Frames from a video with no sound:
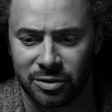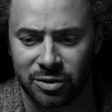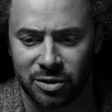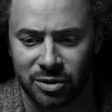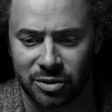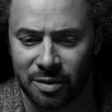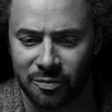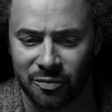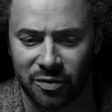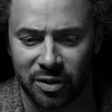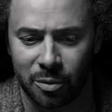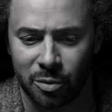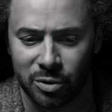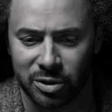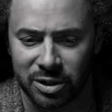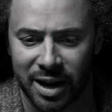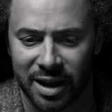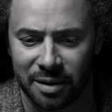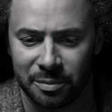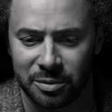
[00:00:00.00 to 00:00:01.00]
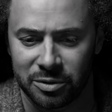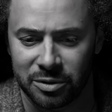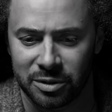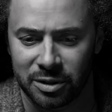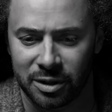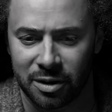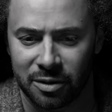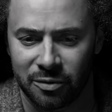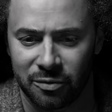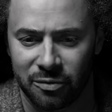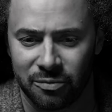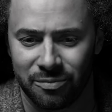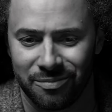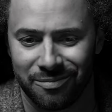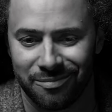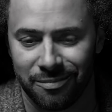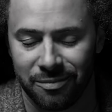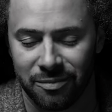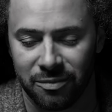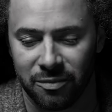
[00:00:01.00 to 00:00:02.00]
just something I wasn't able to kind of
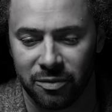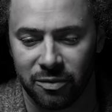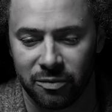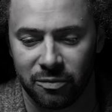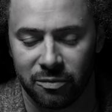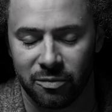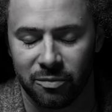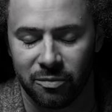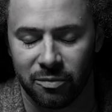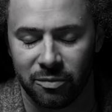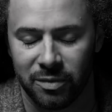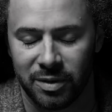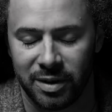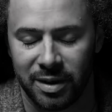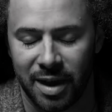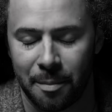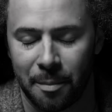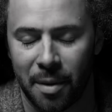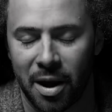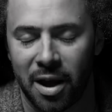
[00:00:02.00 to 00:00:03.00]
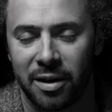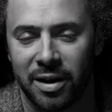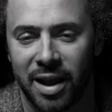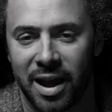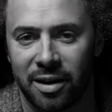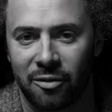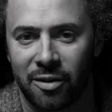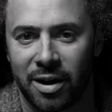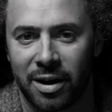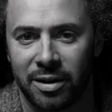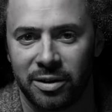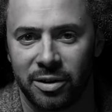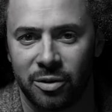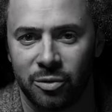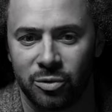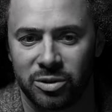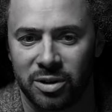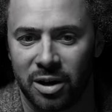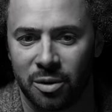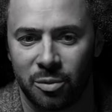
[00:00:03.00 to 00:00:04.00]
get my own head around, and
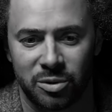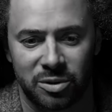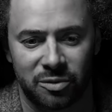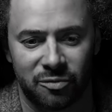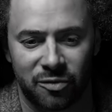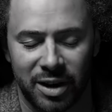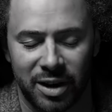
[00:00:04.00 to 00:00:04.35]
also I wasn't